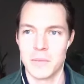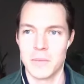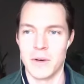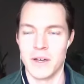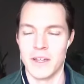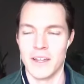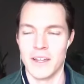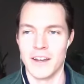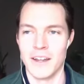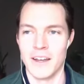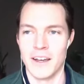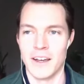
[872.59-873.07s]

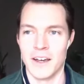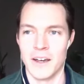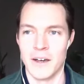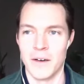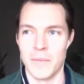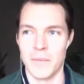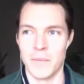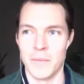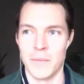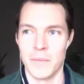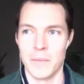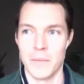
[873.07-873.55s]
But
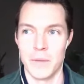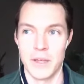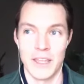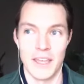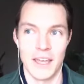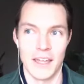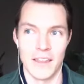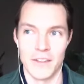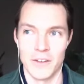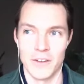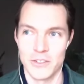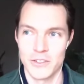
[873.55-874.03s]
um, but
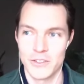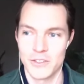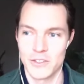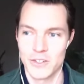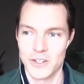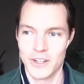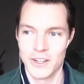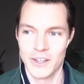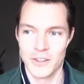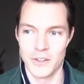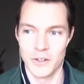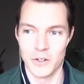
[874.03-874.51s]
yeah, there's
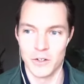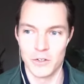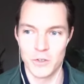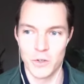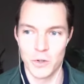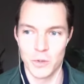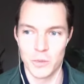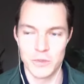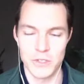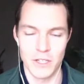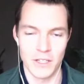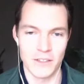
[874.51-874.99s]
there's
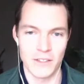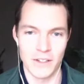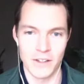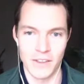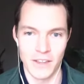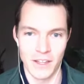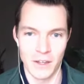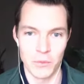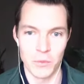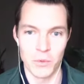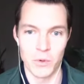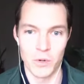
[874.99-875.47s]
groups out there
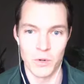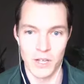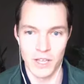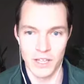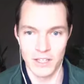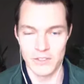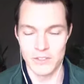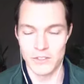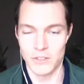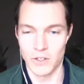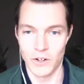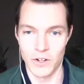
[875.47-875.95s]
that will
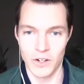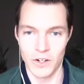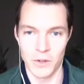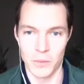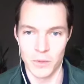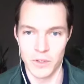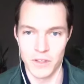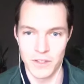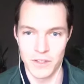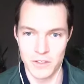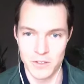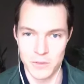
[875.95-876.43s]
get started
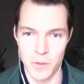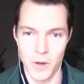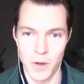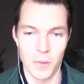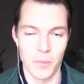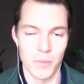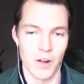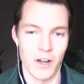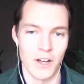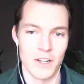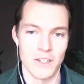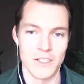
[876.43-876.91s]
with a small
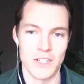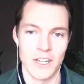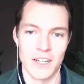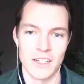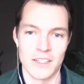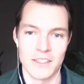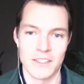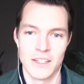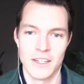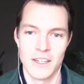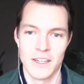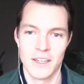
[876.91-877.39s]

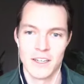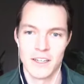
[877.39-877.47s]
project,